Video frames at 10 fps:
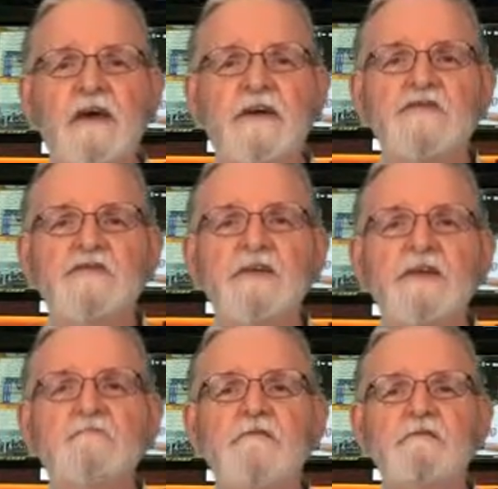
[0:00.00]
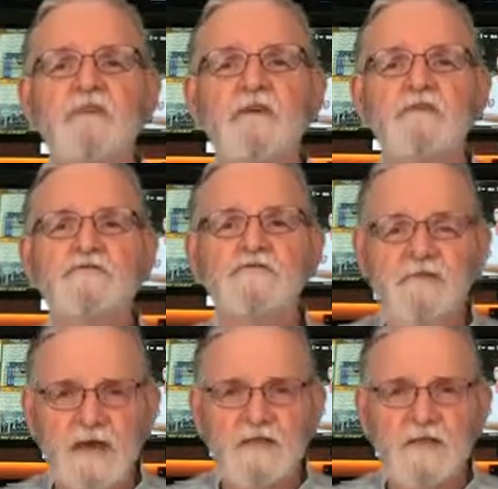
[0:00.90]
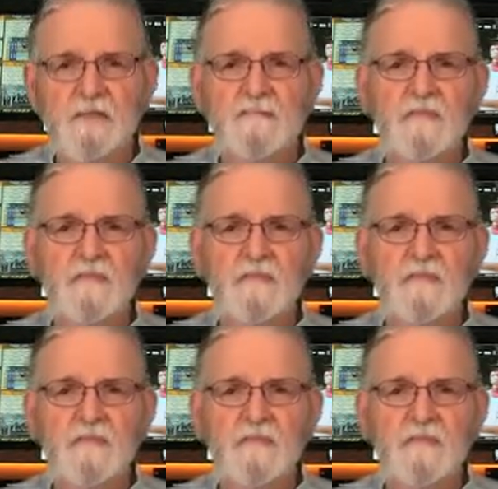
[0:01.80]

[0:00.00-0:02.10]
he's sticking with Geno Smith